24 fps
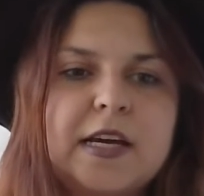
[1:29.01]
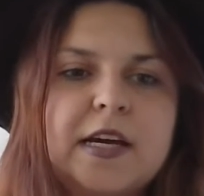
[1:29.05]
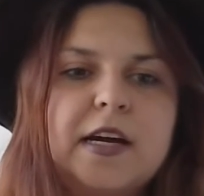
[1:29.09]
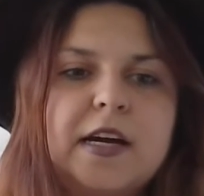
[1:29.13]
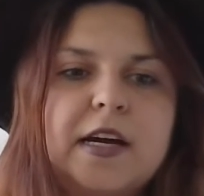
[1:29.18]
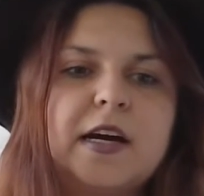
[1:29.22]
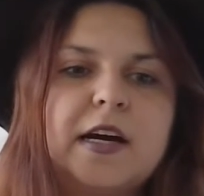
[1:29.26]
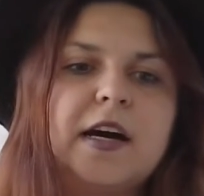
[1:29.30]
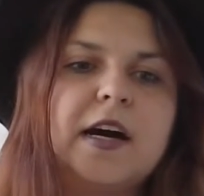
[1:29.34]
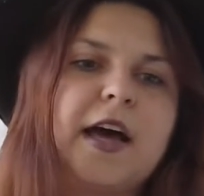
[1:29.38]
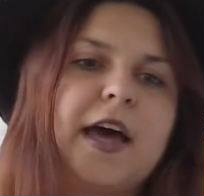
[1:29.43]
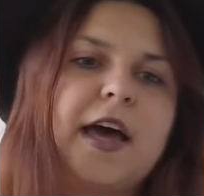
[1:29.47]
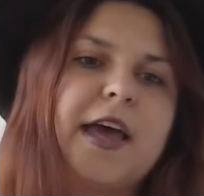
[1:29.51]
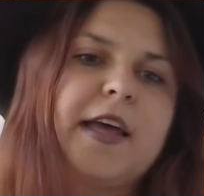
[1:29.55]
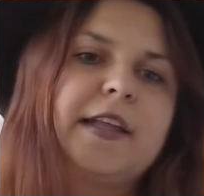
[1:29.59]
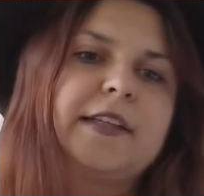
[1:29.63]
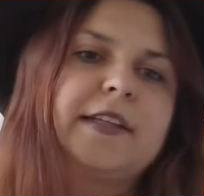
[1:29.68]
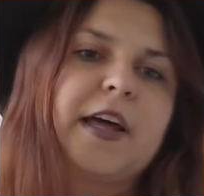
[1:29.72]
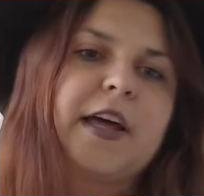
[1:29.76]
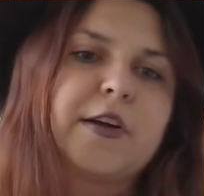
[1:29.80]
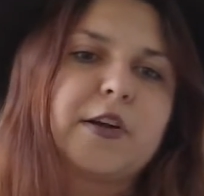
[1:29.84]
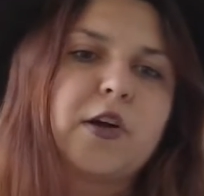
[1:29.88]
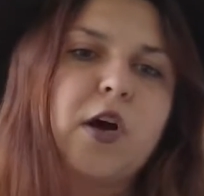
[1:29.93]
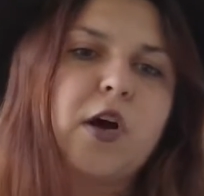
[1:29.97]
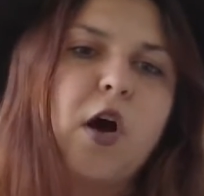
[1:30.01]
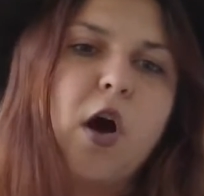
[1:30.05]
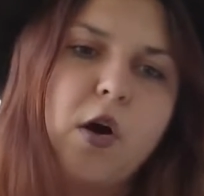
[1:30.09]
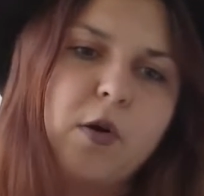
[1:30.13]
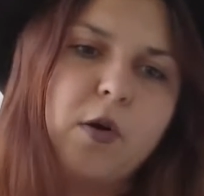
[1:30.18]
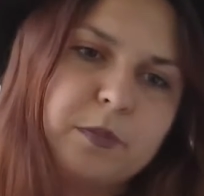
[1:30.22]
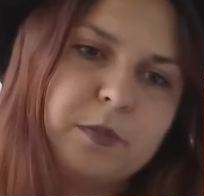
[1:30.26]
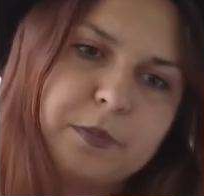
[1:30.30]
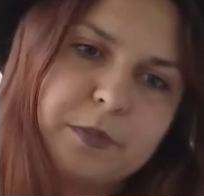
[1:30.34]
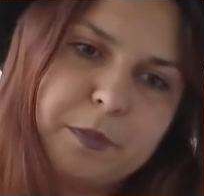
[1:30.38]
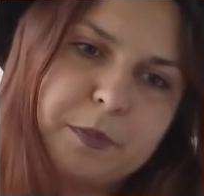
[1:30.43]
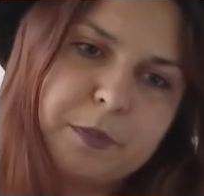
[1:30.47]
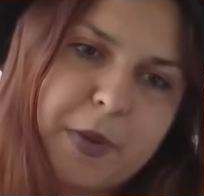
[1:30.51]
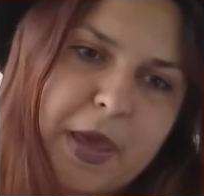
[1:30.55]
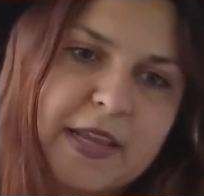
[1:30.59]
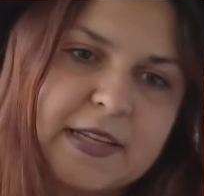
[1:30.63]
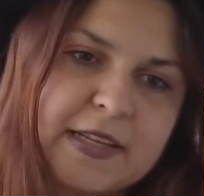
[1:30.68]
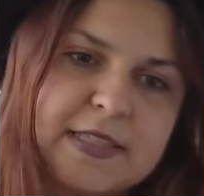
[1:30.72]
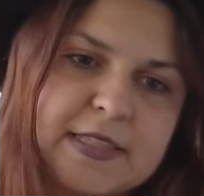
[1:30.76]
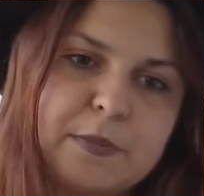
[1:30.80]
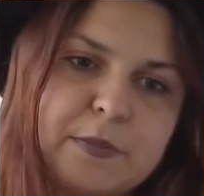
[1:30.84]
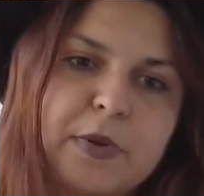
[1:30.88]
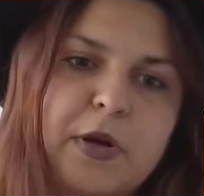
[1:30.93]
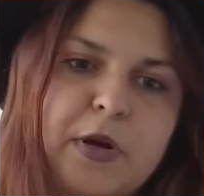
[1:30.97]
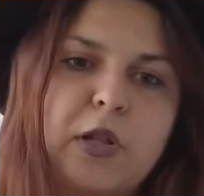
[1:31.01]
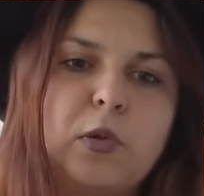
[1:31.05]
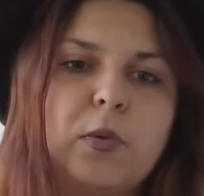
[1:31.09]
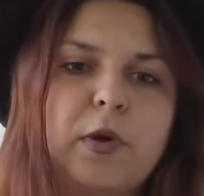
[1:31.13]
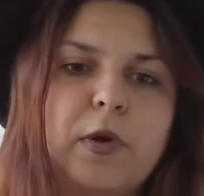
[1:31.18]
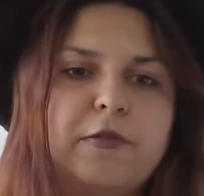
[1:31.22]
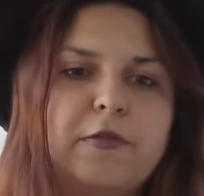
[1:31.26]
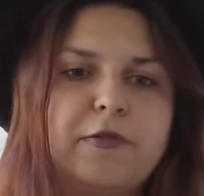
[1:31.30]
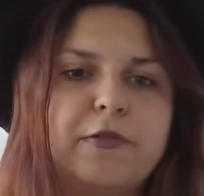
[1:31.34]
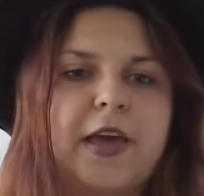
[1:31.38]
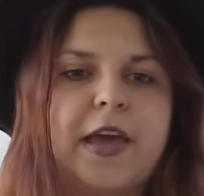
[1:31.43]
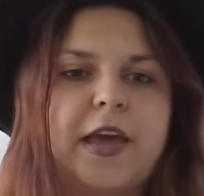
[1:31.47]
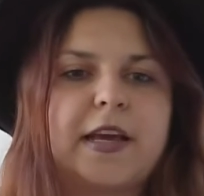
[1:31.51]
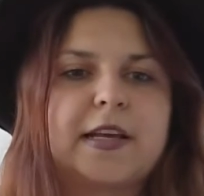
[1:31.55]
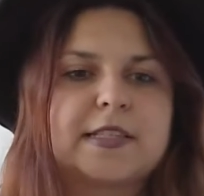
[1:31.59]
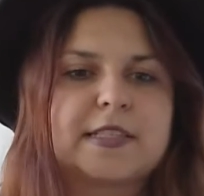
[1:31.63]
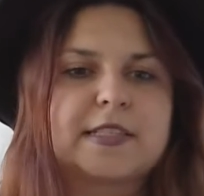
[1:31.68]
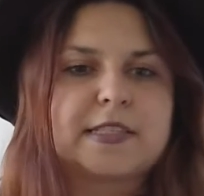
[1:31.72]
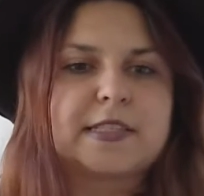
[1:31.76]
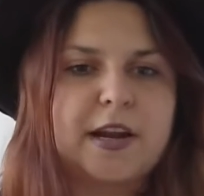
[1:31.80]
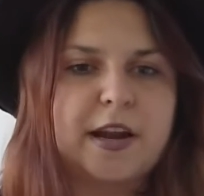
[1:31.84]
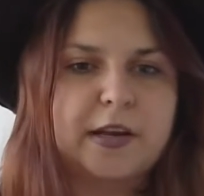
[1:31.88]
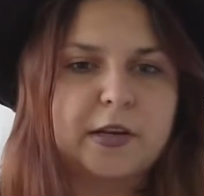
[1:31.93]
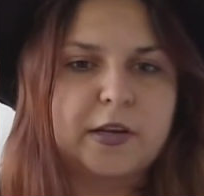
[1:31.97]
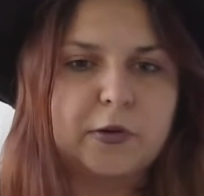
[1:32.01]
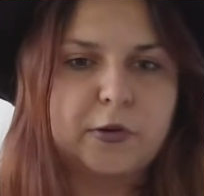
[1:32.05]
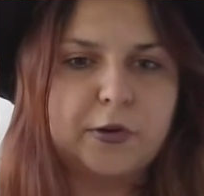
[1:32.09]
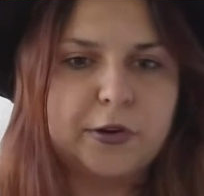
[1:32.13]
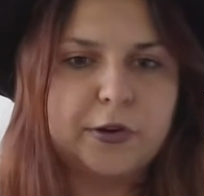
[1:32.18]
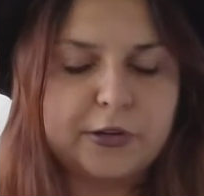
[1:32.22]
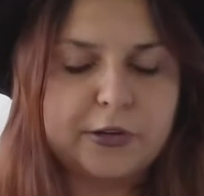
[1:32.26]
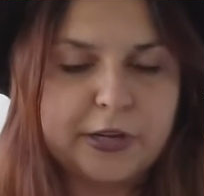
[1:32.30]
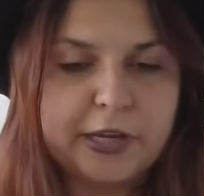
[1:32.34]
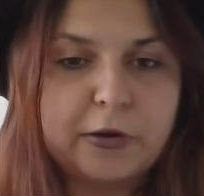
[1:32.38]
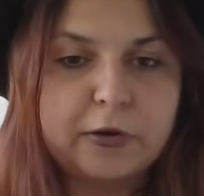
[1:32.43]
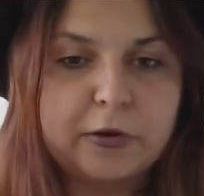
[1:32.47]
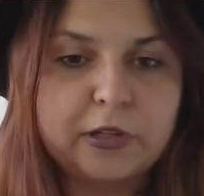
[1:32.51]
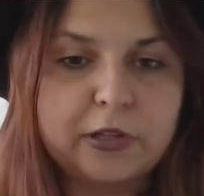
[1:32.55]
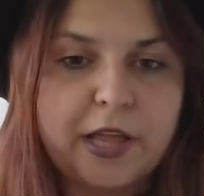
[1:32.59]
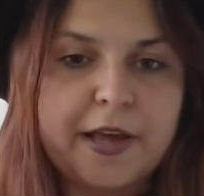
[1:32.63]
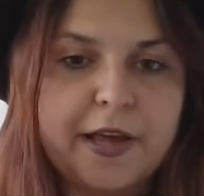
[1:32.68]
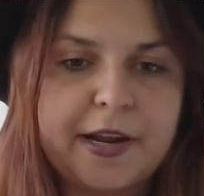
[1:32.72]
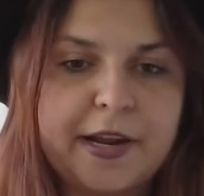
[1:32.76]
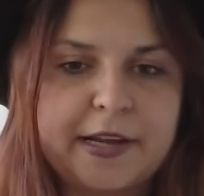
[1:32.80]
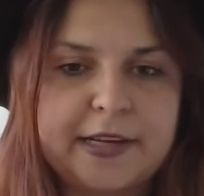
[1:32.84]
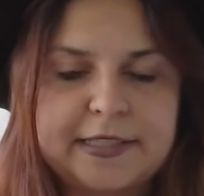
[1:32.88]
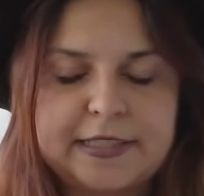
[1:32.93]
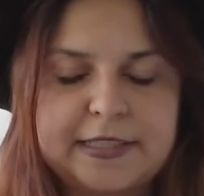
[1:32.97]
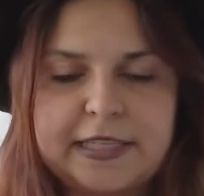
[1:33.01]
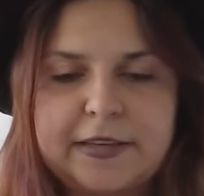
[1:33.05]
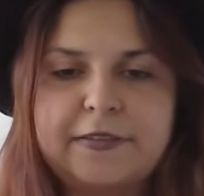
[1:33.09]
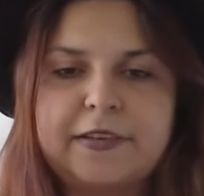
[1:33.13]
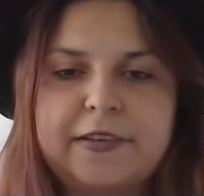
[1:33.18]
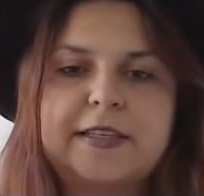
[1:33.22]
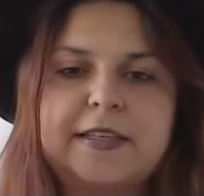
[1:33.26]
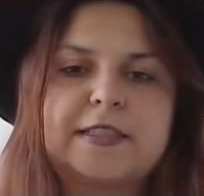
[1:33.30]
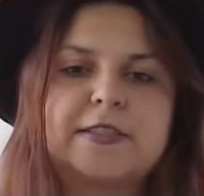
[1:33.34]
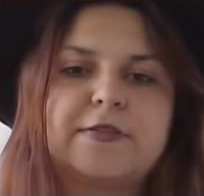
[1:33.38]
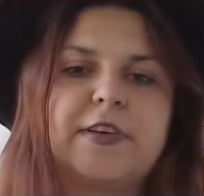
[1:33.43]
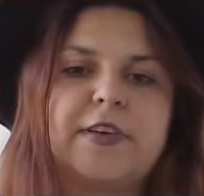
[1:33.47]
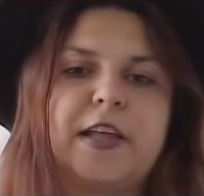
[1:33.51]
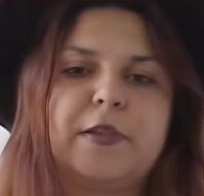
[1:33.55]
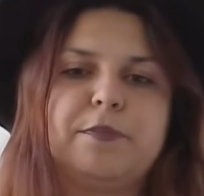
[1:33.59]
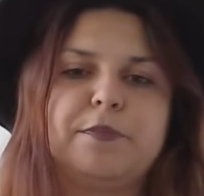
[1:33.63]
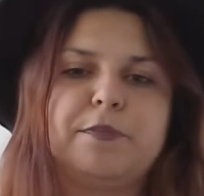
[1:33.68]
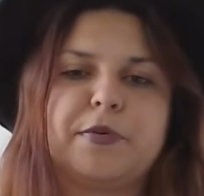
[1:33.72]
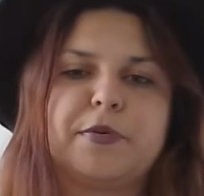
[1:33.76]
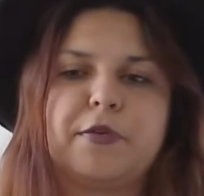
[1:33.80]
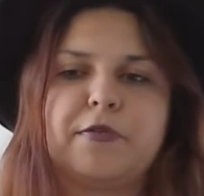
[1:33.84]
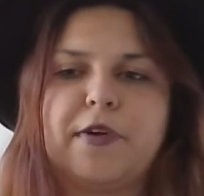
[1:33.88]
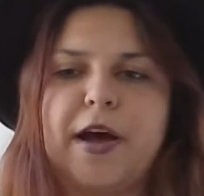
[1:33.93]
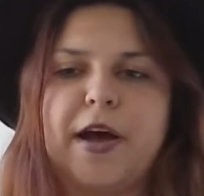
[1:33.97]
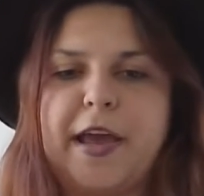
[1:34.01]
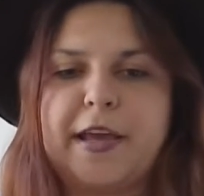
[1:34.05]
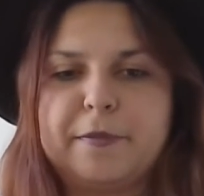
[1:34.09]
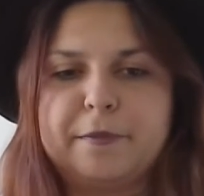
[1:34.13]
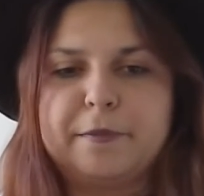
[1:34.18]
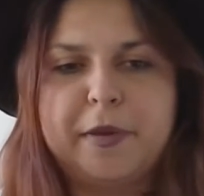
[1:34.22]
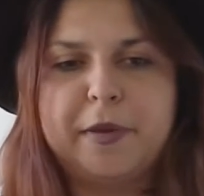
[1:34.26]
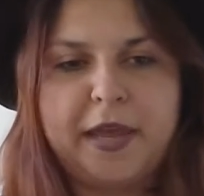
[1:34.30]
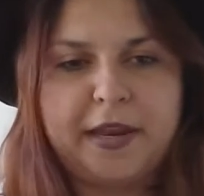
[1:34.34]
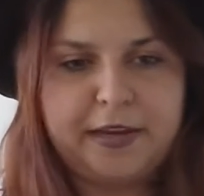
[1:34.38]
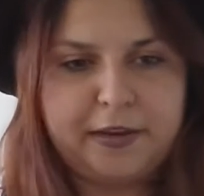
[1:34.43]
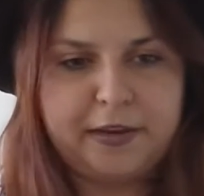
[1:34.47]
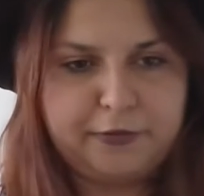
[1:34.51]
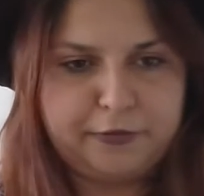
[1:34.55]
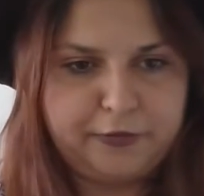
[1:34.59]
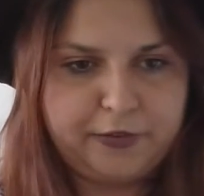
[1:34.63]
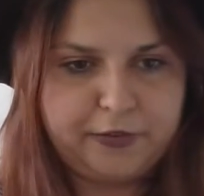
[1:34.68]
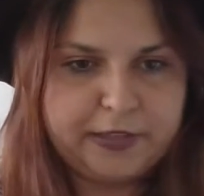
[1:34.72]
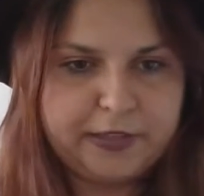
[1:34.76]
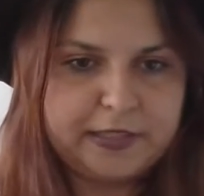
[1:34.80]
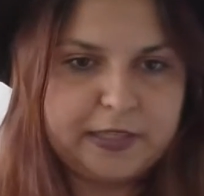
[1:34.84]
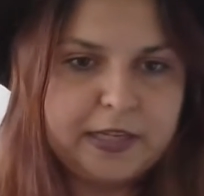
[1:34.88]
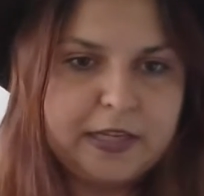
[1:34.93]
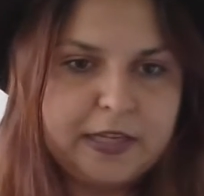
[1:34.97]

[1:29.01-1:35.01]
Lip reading: and are compatible with extracurricular activities that provide benefit.